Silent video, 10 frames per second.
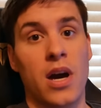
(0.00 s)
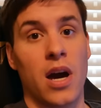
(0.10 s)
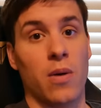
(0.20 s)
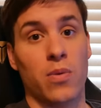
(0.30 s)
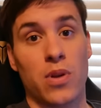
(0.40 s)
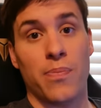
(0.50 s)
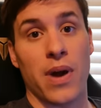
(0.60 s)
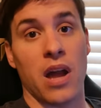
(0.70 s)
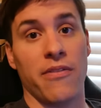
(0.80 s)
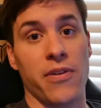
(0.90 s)
Uh, really
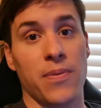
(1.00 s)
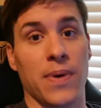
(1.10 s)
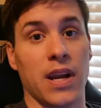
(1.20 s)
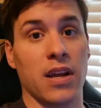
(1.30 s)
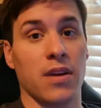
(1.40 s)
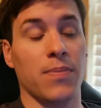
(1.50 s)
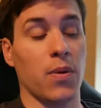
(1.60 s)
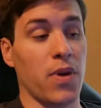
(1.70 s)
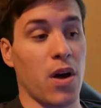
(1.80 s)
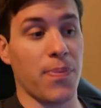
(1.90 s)
proud of everybody, but
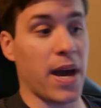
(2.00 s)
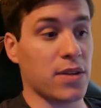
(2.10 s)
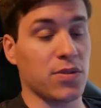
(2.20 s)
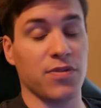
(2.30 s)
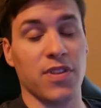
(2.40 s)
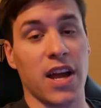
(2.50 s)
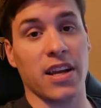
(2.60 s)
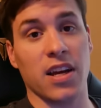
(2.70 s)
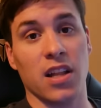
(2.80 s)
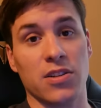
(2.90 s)
we all passed with
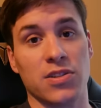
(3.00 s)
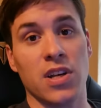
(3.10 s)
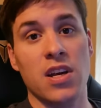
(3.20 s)
flying colors.